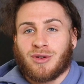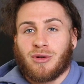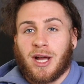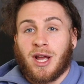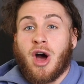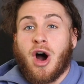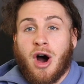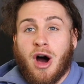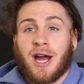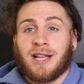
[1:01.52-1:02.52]
or like
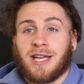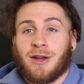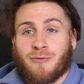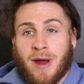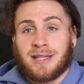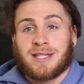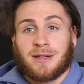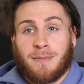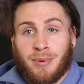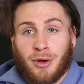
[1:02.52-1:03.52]
highly
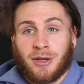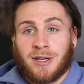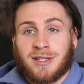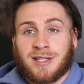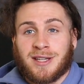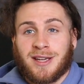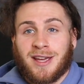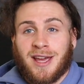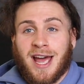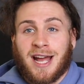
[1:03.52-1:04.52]
rated burgers.
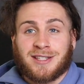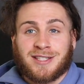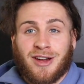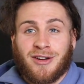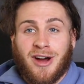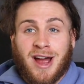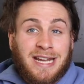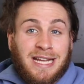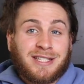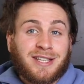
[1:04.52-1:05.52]
And so I
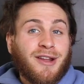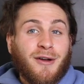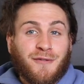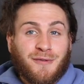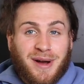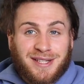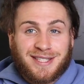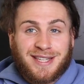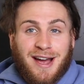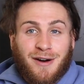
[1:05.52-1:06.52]
needed to know for
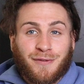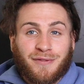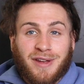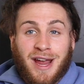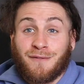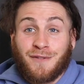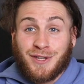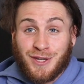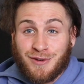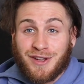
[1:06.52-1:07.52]
myself and for
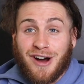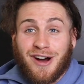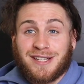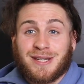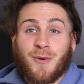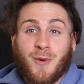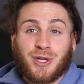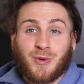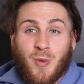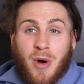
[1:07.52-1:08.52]
you guys,
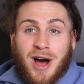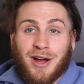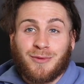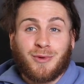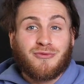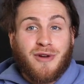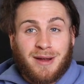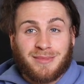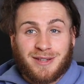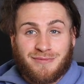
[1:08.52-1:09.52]
which one would
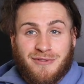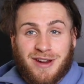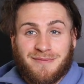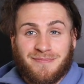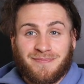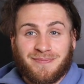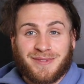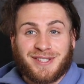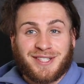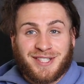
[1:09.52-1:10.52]
reign supreme.
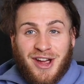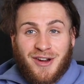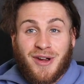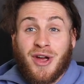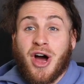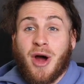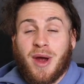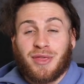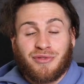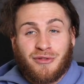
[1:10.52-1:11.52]
So I
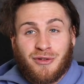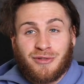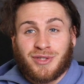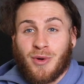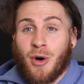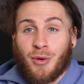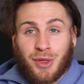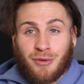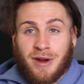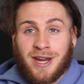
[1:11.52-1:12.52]
went through to all
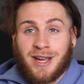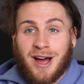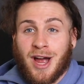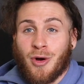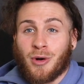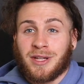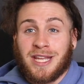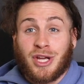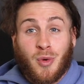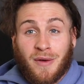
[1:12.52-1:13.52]
three. I ordered
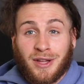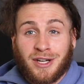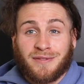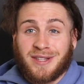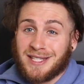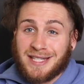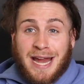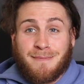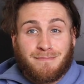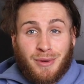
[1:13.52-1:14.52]
the equivalent of the
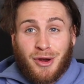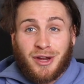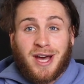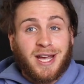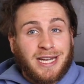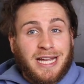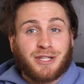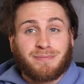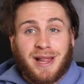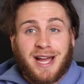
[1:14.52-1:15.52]
same burger at
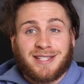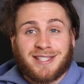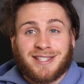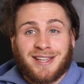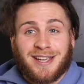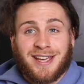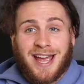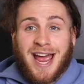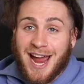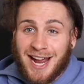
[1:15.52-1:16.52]
each place
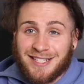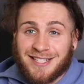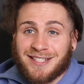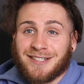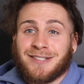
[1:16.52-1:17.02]
and